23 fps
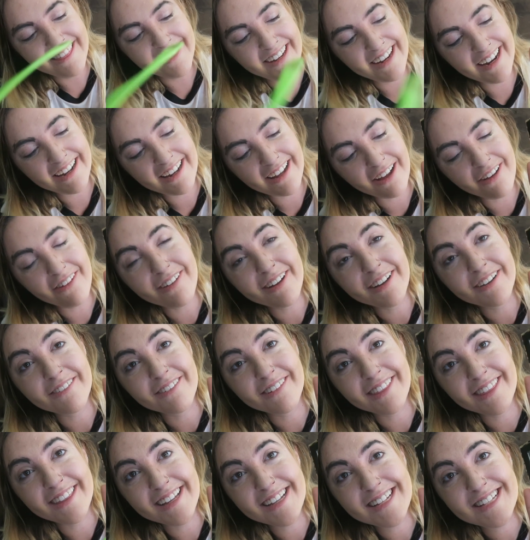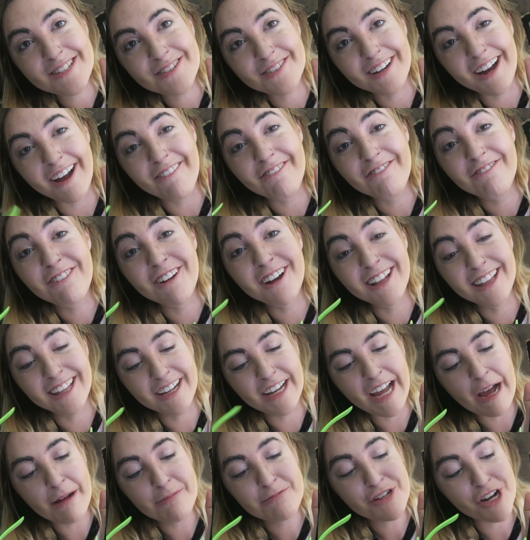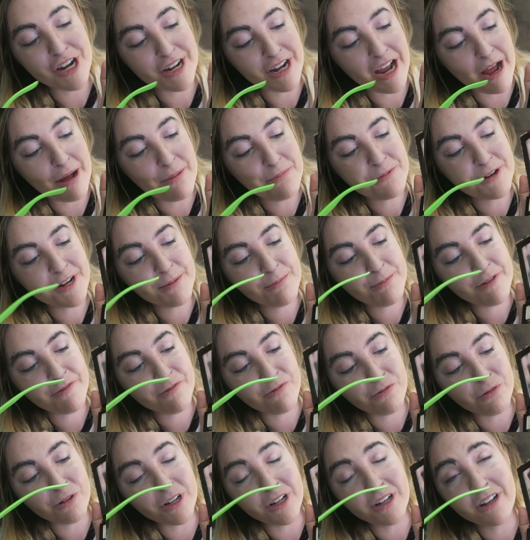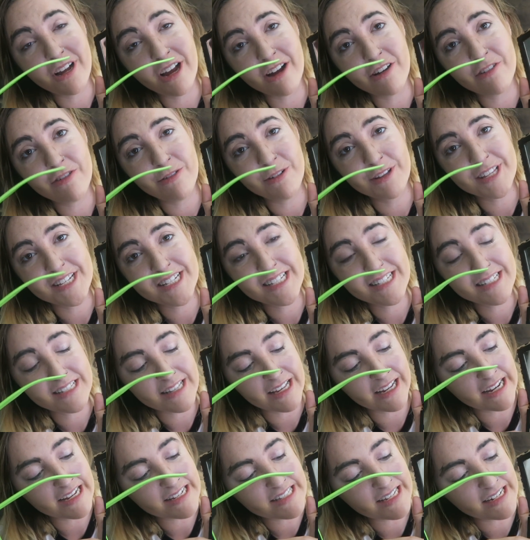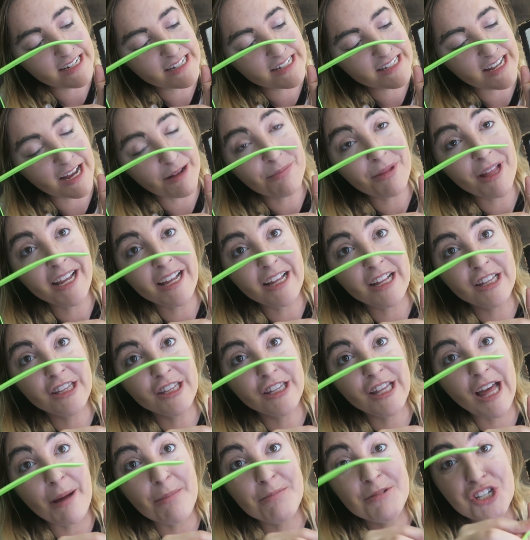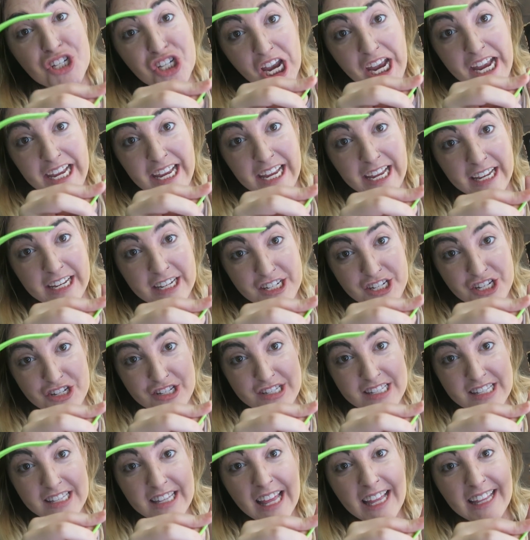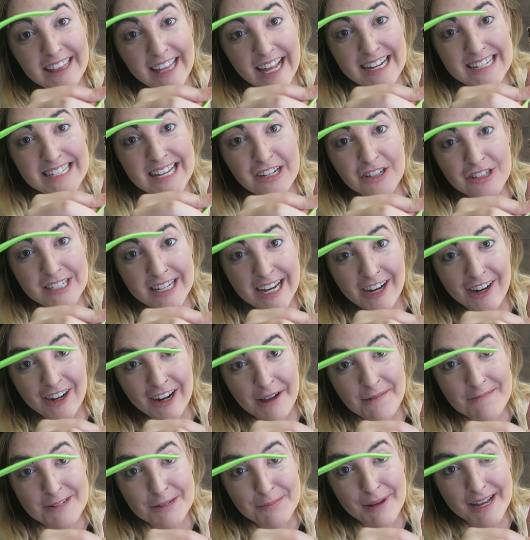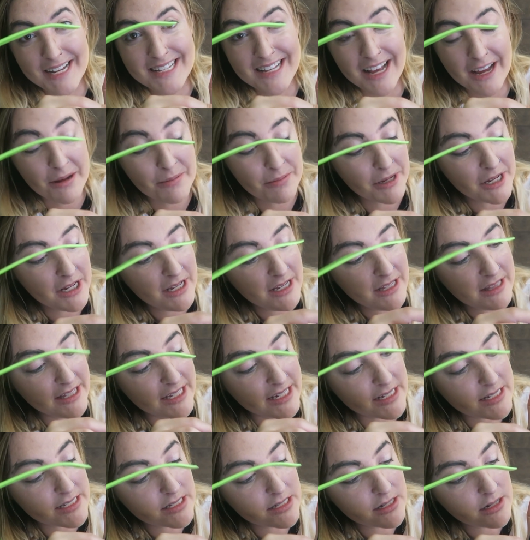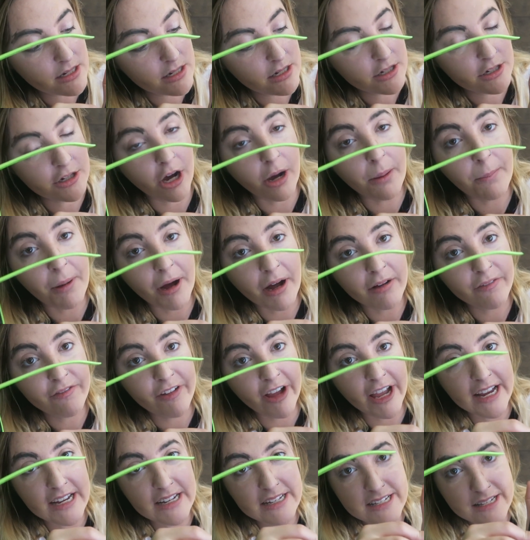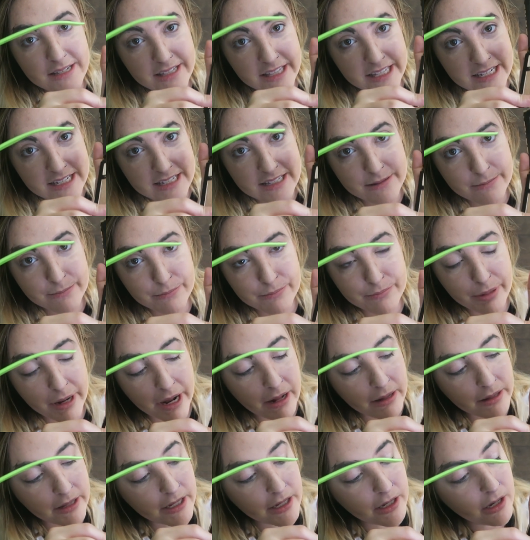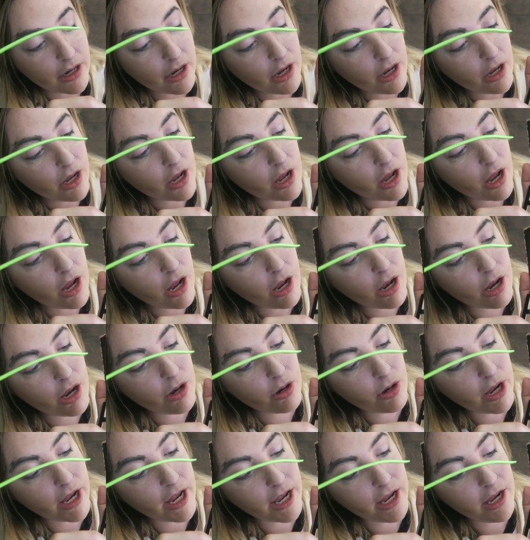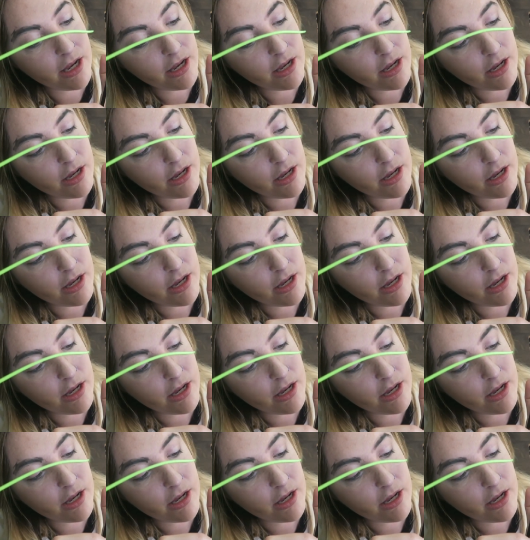Then I go in with this one. I'm gonna be real careful with this. Cause like I said, I'm shaking. Do you, like, that's how scared I am to mess up this. Not my face, this palette. Okay.